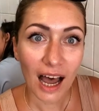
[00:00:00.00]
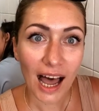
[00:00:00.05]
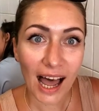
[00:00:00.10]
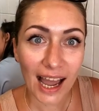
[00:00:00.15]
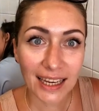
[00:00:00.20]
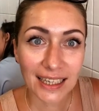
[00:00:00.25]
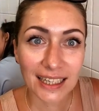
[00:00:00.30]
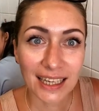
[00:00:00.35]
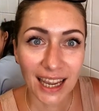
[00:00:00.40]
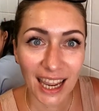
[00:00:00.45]

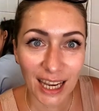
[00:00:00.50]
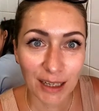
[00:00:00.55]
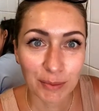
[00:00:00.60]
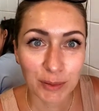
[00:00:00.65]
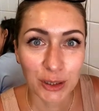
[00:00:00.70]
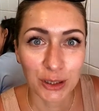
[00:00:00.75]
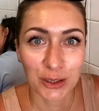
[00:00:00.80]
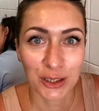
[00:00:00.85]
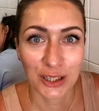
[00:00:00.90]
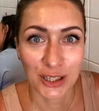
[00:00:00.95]
I came
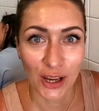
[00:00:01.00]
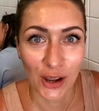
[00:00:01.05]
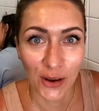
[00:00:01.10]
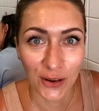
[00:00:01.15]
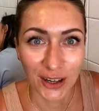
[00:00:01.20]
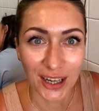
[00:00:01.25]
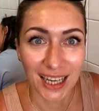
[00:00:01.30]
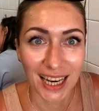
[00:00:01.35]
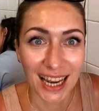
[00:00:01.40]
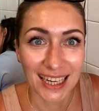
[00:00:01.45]
to
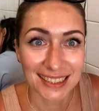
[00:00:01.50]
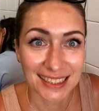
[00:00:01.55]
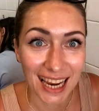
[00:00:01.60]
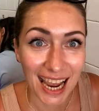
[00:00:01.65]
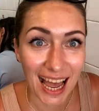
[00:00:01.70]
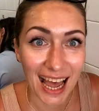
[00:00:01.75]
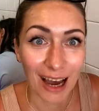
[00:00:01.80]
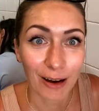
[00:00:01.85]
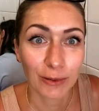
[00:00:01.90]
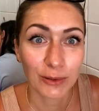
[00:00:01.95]
Songkla
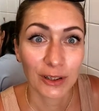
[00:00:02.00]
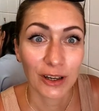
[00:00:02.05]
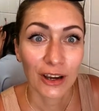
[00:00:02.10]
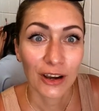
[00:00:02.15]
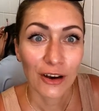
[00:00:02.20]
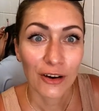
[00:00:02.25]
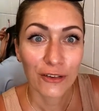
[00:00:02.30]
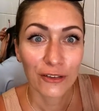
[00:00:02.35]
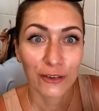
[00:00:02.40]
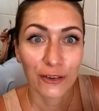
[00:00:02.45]
town
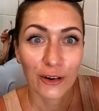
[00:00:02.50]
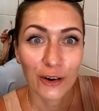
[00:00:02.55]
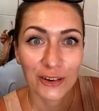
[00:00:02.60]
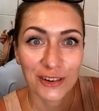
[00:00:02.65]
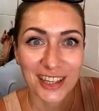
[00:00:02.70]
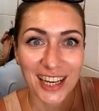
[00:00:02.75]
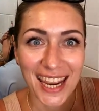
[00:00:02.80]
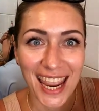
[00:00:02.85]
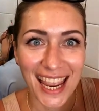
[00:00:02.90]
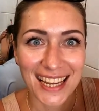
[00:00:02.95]

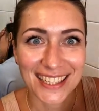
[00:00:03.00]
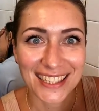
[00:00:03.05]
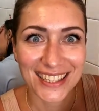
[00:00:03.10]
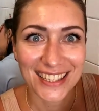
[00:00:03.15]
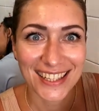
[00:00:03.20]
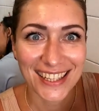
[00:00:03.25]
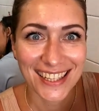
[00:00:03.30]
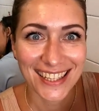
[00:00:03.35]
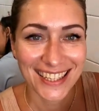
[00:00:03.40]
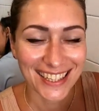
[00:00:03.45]
for this.
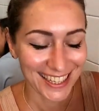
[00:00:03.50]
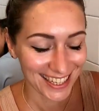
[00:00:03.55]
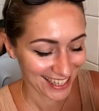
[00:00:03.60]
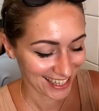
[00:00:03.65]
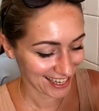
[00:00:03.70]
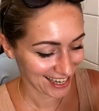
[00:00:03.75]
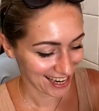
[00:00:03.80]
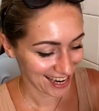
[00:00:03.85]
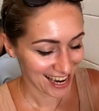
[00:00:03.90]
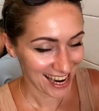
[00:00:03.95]

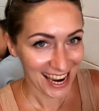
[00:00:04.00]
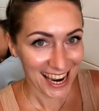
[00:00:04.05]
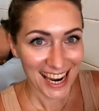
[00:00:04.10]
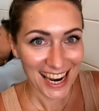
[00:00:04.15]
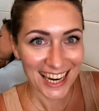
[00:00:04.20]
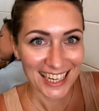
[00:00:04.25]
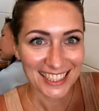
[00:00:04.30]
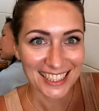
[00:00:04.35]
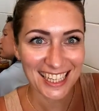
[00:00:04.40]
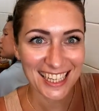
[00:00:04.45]

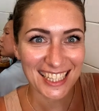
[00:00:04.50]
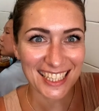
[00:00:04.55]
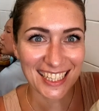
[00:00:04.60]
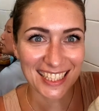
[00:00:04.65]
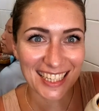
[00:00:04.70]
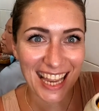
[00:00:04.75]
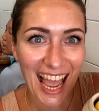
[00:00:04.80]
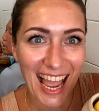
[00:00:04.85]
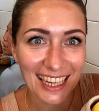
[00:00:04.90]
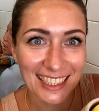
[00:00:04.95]
This
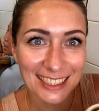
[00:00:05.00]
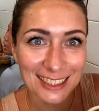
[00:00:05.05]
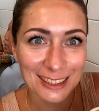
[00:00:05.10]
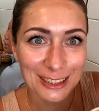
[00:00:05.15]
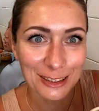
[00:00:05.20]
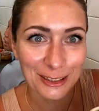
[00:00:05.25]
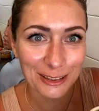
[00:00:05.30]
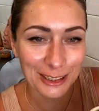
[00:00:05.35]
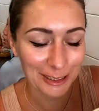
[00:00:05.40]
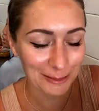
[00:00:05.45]
is
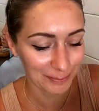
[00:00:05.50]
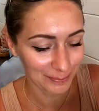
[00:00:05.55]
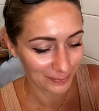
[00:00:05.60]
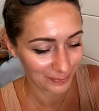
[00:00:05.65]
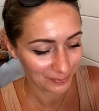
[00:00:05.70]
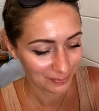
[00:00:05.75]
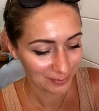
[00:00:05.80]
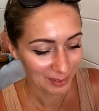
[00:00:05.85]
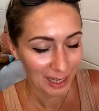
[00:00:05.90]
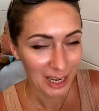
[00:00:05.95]
ice cream
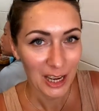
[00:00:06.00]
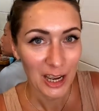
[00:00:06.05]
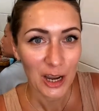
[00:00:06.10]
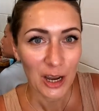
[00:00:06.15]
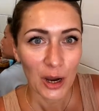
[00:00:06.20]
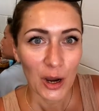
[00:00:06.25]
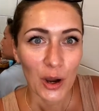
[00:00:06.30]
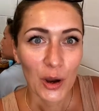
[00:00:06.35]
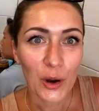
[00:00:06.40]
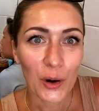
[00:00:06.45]

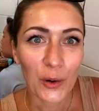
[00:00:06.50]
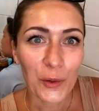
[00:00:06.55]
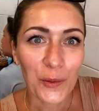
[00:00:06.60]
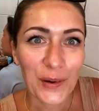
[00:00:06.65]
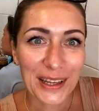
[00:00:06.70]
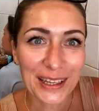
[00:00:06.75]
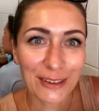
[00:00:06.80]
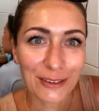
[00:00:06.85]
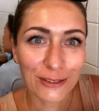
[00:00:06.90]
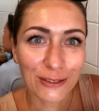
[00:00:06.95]

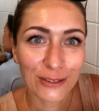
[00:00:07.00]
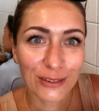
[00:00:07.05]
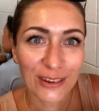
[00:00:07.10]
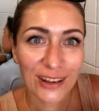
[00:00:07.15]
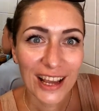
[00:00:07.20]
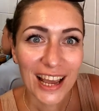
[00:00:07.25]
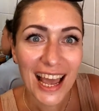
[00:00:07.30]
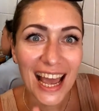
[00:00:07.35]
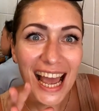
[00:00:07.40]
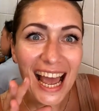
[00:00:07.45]
with
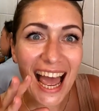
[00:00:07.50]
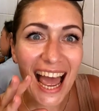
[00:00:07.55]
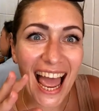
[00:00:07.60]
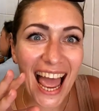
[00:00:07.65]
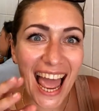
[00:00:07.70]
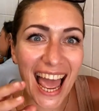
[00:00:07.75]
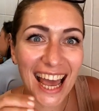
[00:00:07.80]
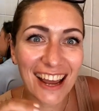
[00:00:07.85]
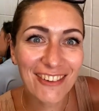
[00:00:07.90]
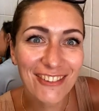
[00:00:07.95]

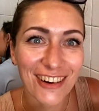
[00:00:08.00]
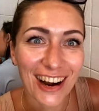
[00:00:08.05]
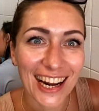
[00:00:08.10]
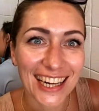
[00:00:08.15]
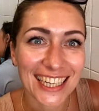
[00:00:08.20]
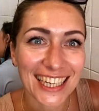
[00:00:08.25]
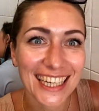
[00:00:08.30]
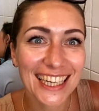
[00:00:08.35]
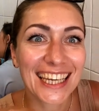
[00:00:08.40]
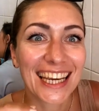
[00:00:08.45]

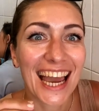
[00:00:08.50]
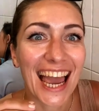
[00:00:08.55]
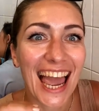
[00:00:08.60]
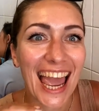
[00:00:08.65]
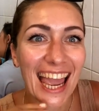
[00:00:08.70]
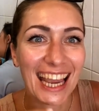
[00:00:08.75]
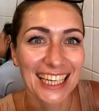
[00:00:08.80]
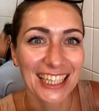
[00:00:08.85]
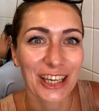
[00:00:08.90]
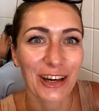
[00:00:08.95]
granny
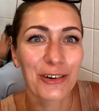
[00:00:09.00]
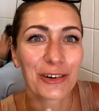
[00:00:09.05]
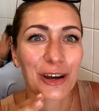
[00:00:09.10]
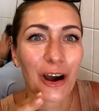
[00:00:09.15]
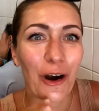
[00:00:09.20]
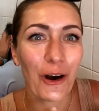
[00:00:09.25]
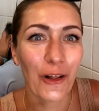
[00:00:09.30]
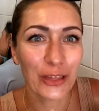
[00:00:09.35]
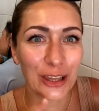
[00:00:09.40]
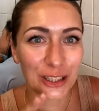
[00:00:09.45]
egg yolk
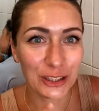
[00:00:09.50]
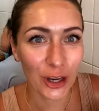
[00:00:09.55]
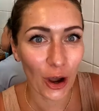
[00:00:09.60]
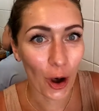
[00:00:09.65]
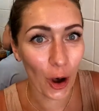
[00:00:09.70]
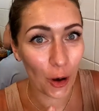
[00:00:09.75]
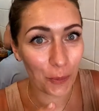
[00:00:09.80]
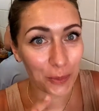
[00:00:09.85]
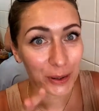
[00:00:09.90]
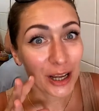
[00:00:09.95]
on the
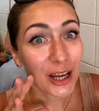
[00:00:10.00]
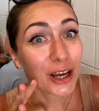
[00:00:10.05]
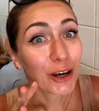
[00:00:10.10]
top,